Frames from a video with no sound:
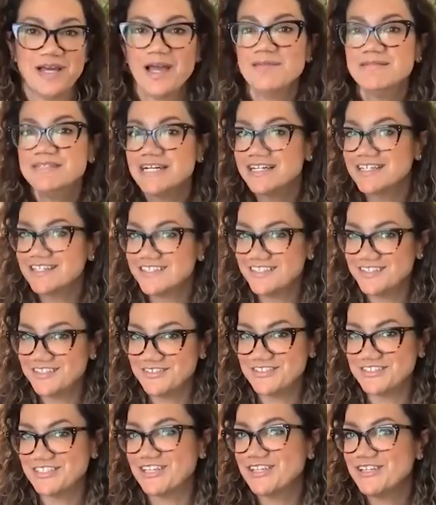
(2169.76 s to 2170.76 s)
I'm talking to you,
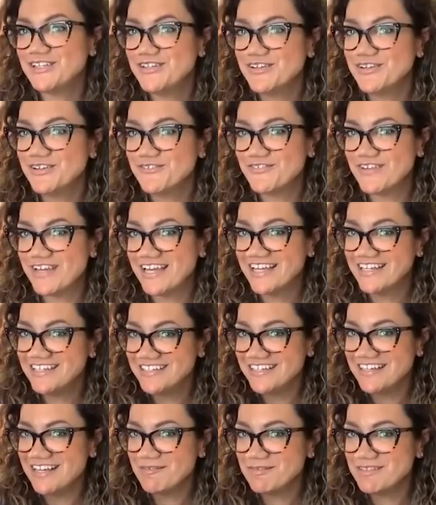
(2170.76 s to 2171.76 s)
Shelly. You're a fan.
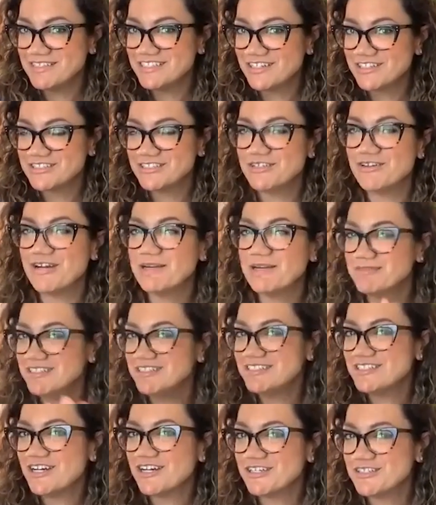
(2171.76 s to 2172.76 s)
I'm going to talk to you. I'm going
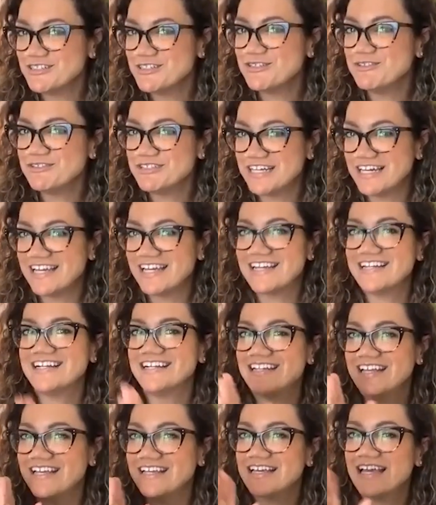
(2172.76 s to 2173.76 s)
to talk to you, Diane.
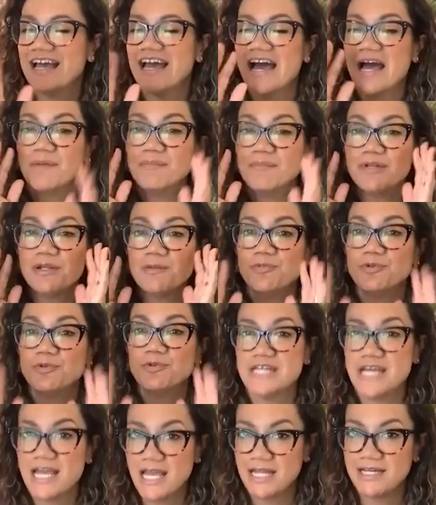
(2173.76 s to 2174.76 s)
Like I'm going to
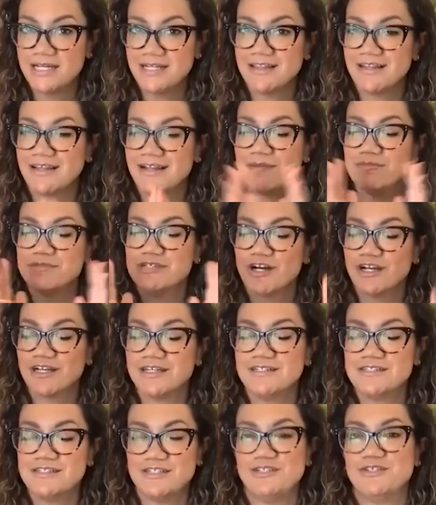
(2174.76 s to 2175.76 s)
pretend that I'm
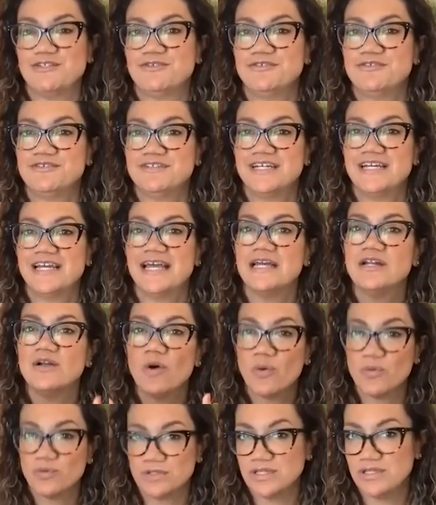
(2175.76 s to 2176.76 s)
talking to you and
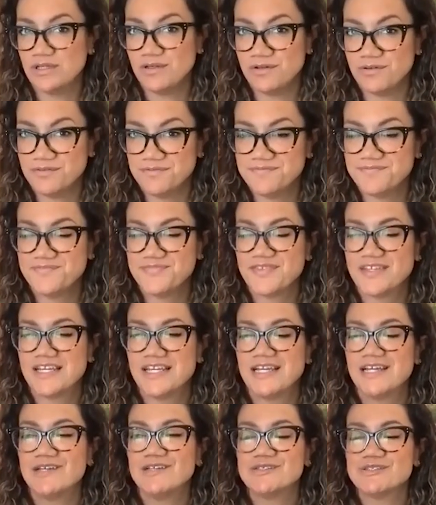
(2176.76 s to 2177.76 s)
only you.
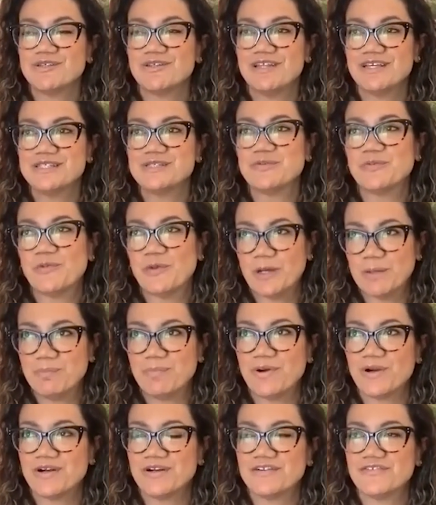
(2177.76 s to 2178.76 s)
So that's one
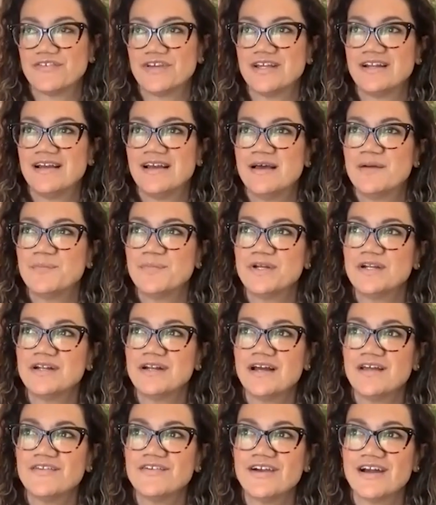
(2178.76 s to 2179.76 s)
part of it. But
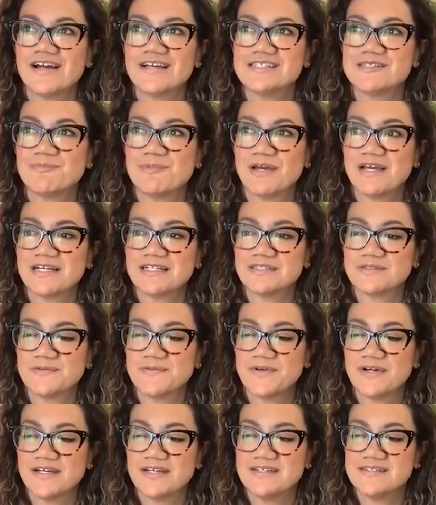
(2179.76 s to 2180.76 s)
another aspect
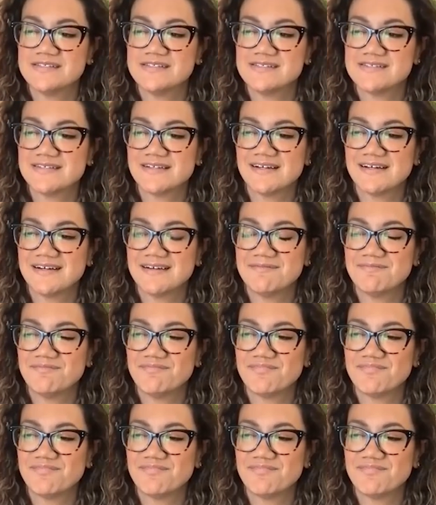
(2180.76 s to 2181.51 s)
was uh,